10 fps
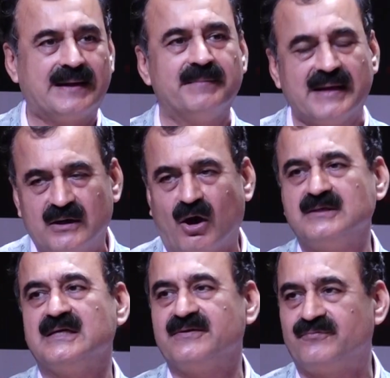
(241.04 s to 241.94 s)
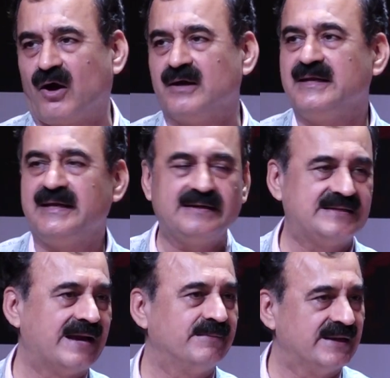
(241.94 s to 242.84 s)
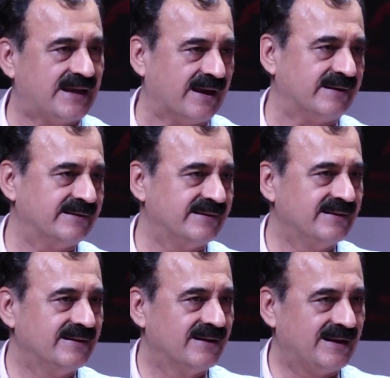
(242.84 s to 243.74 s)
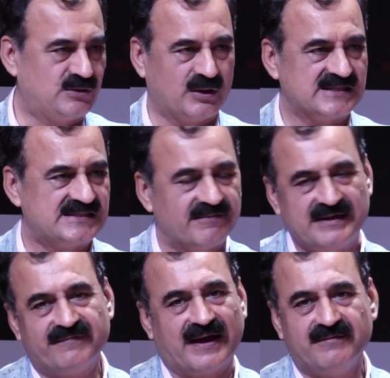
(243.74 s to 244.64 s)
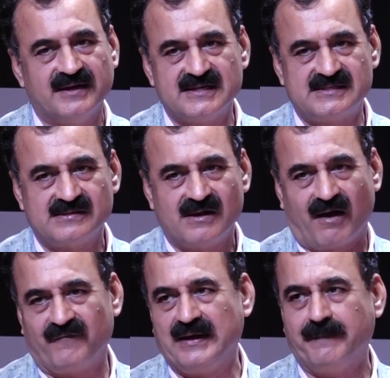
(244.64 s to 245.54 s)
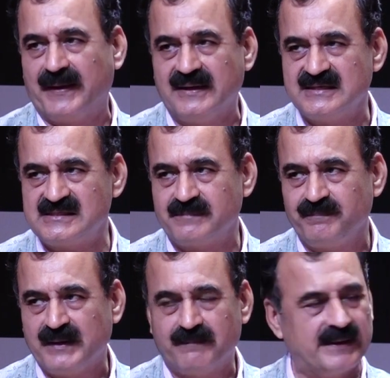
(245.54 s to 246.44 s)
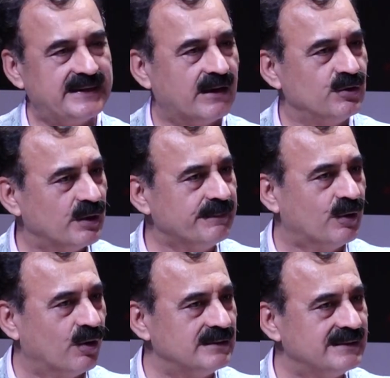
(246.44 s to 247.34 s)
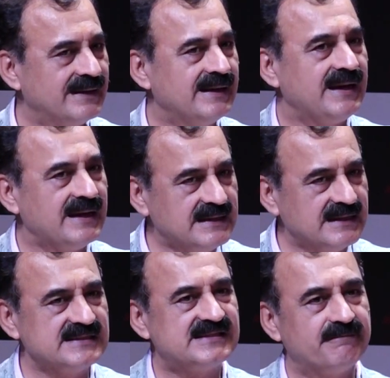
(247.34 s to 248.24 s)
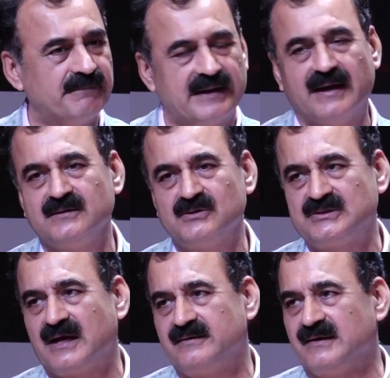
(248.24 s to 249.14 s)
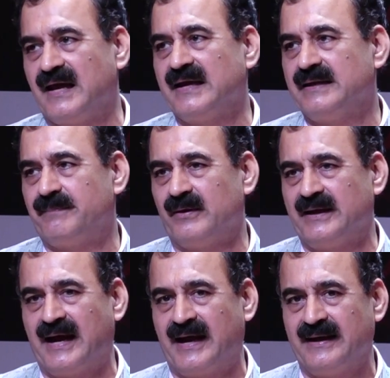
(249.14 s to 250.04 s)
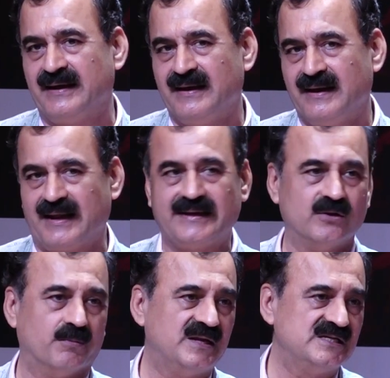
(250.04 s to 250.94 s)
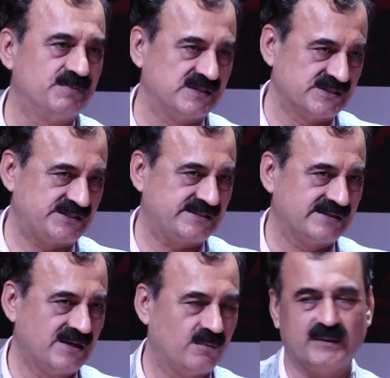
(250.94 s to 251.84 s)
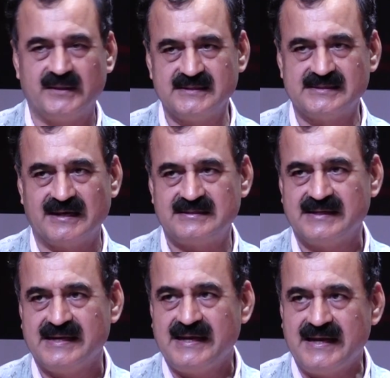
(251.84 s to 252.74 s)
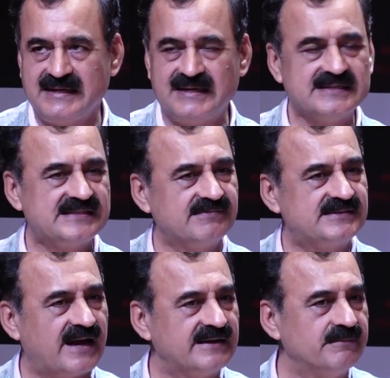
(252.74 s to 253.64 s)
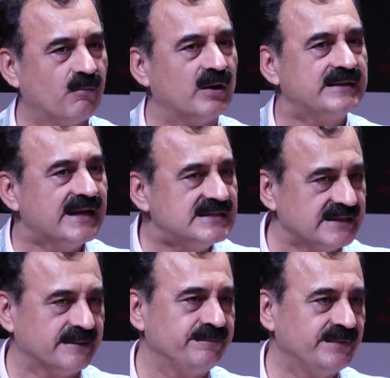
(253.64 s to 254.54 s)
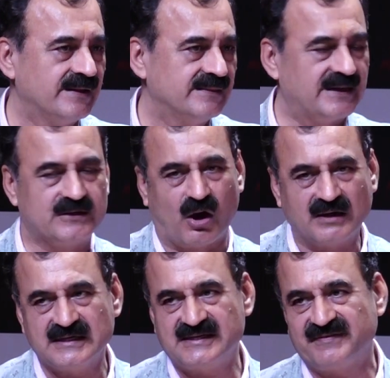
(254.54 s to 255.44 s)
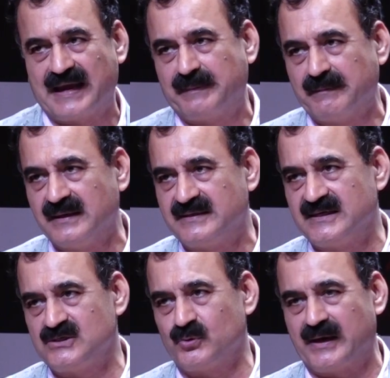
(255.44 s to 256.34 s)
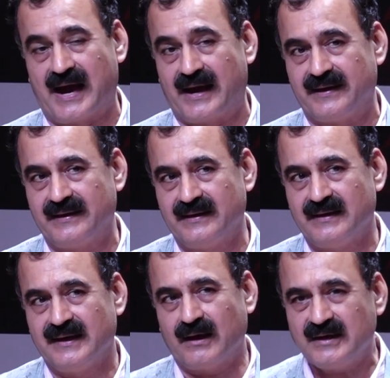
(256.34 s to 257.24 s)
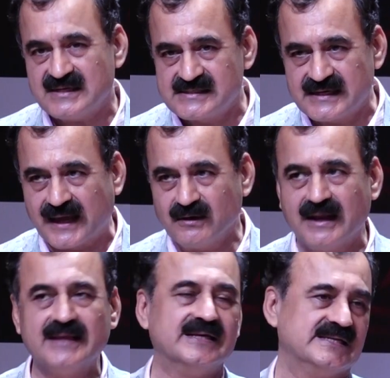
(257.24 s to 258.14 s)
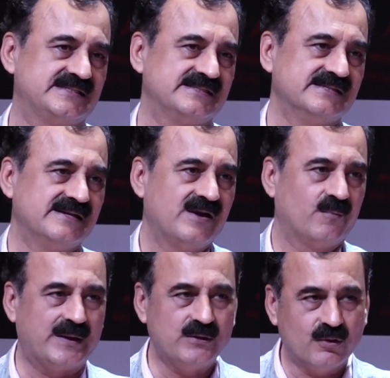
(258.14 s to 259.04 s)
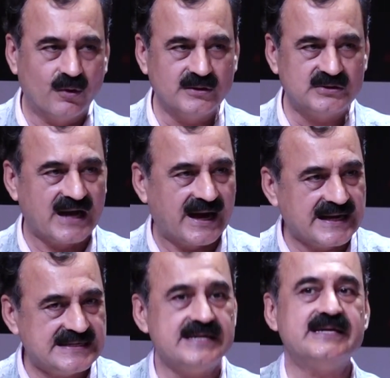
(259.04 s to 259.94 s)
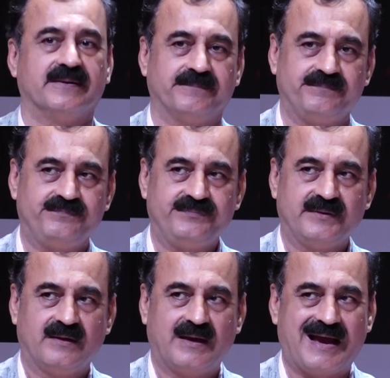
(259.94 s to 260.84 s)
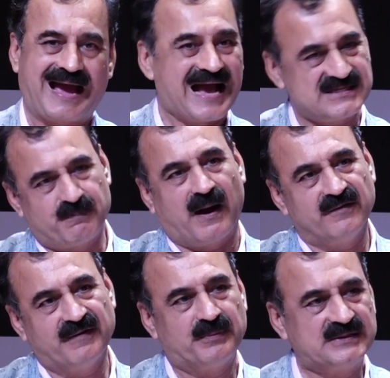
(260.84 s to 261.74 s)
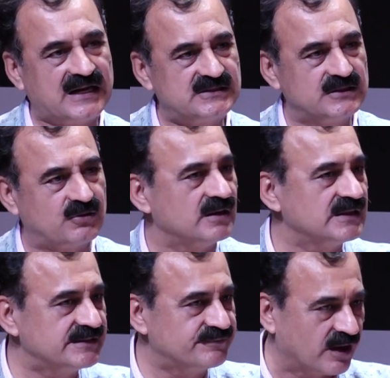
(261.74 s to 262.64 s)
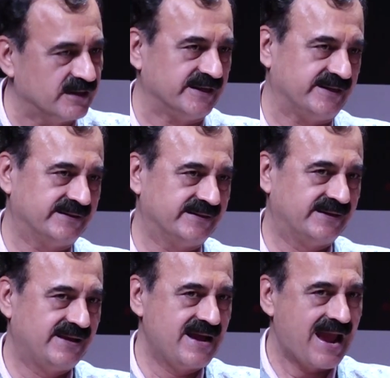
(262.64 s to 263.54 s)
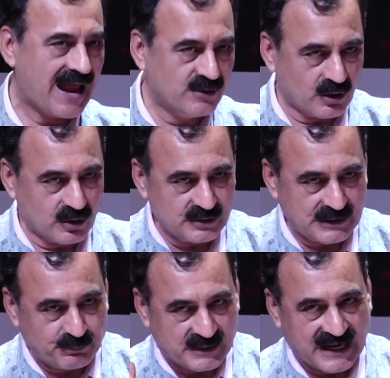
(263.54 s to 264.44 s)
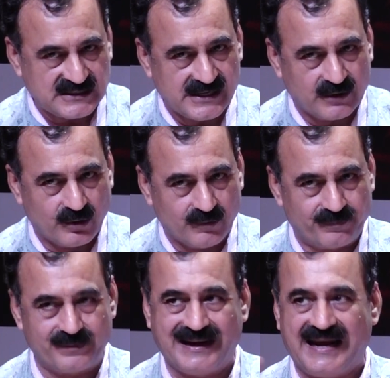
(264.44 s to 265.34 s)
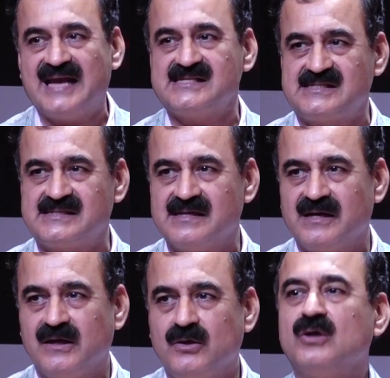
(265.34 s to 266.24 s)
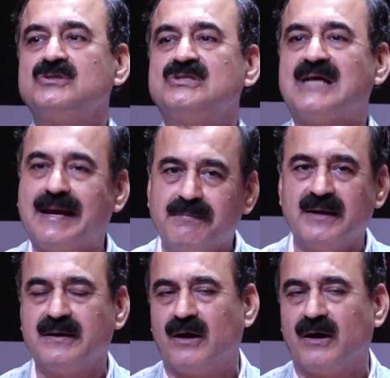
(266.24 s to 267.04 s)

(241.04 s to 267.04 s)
We are becoming a cognitive colony time and again. It took us 75 years of independence, but now, lo and behold, Indians have begun to start relying upon AI like nobody's business. With the result, Indians have started mortgaging their cognitive capabilities to AI. Now, in a scenario like this, when you're going to target India as part of a potential cognitive colony, and you're potentially going to lace your